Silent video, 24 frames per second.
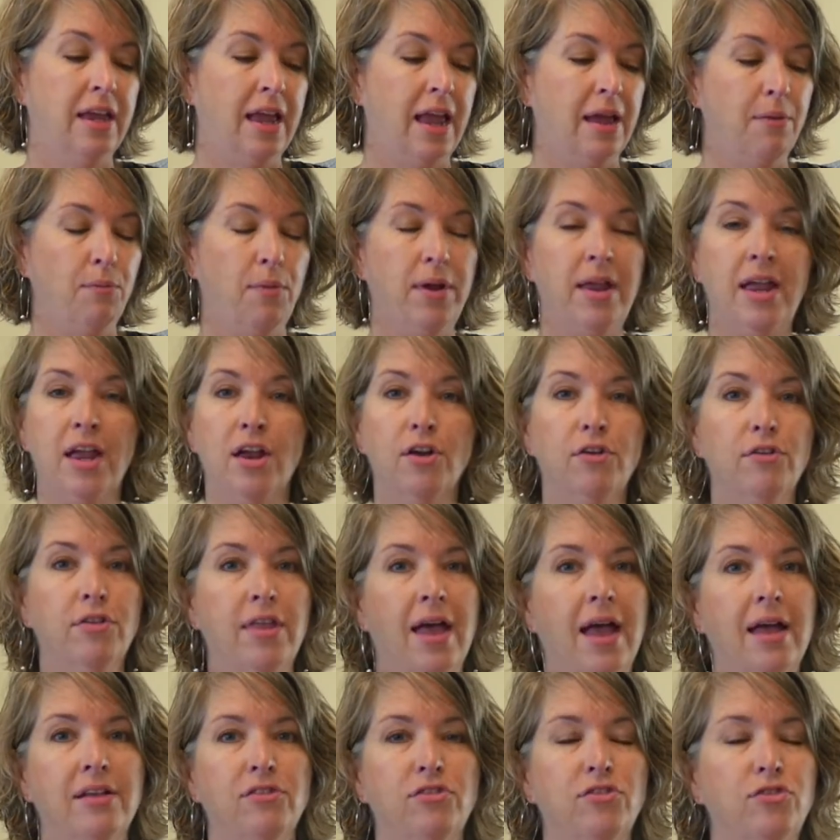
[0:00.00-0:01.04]
And we hear
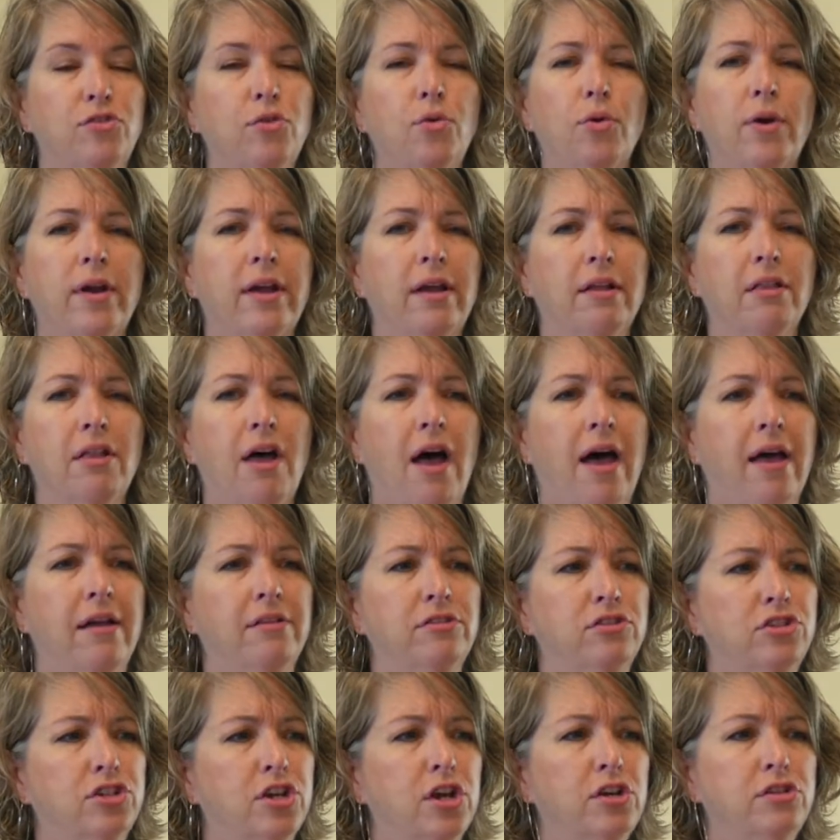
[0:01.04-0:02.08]
that story a
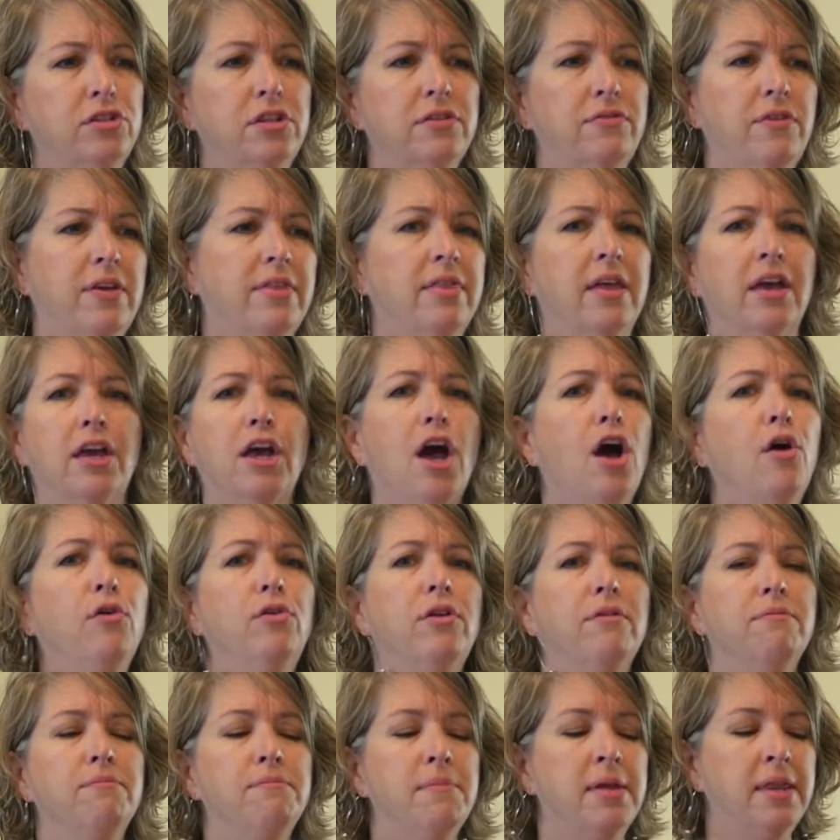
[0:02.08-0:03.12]
lot, Joseph in the coat
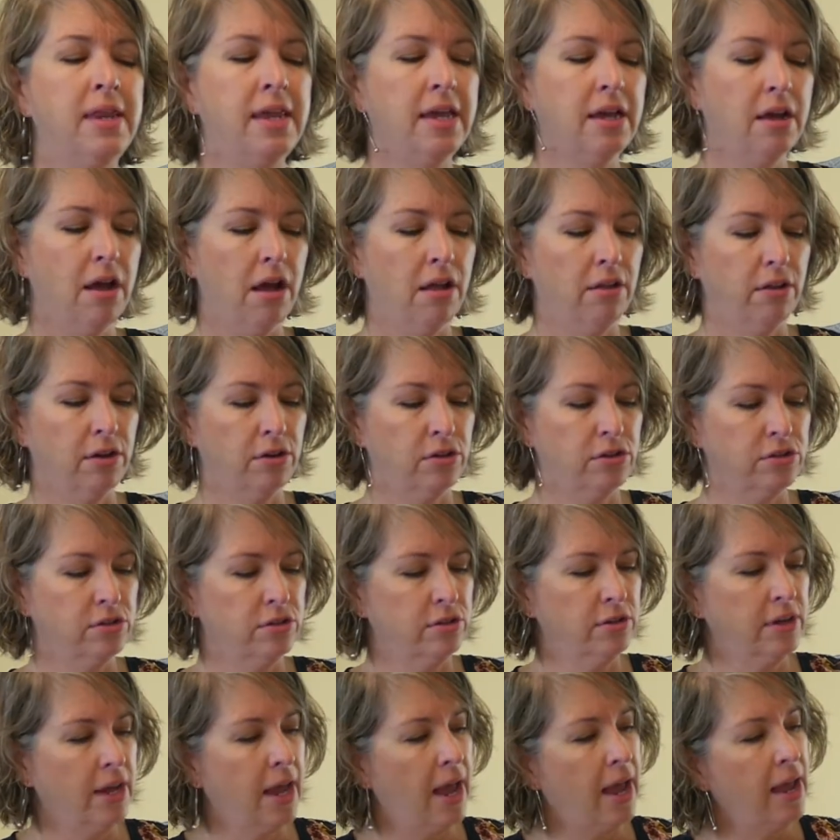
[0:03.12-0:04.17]
of many colors,
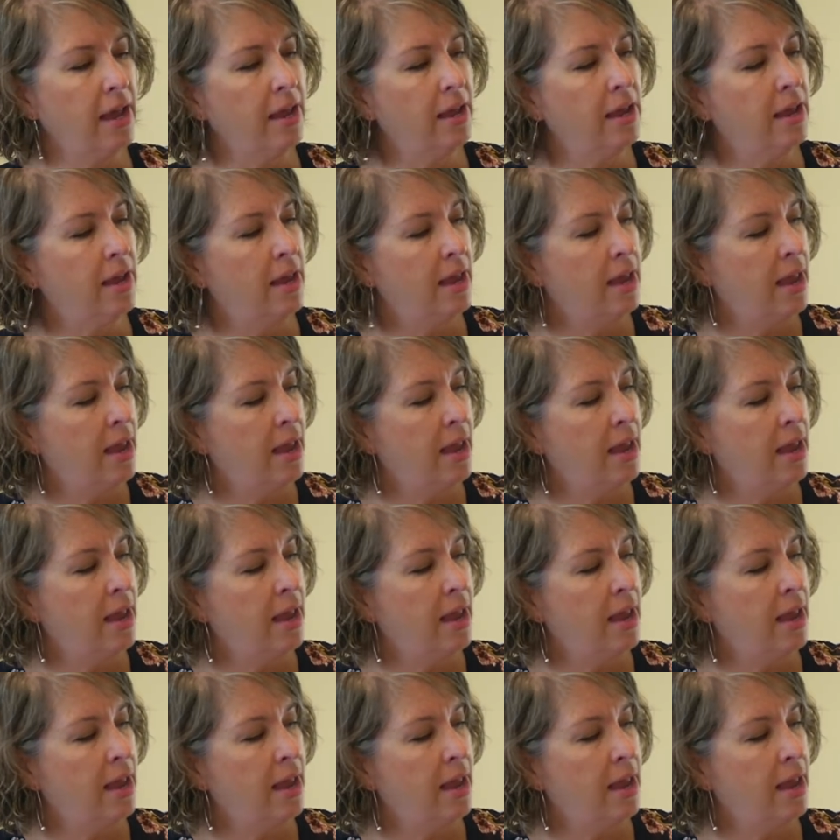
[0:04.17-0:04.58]
okay?